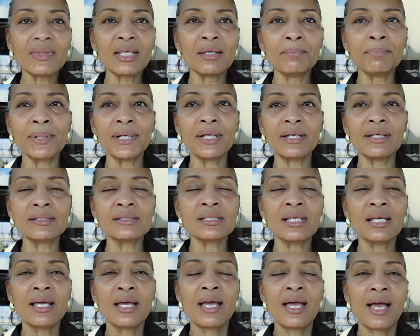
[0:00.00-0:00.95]

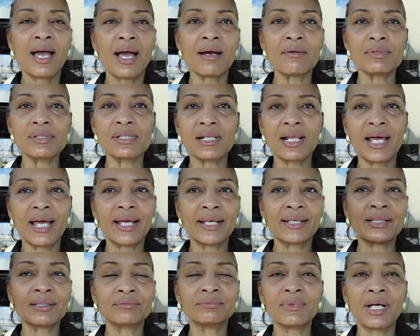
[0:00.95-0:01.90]
But I was
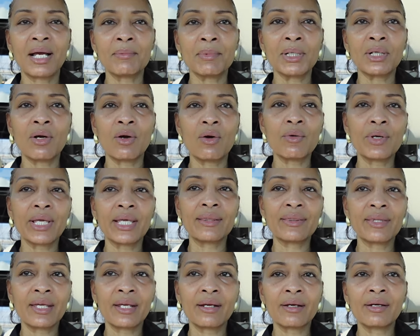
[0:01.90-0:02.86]
like, I'm going to go
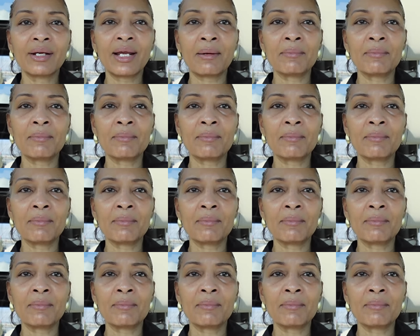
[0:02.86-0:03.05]
in there.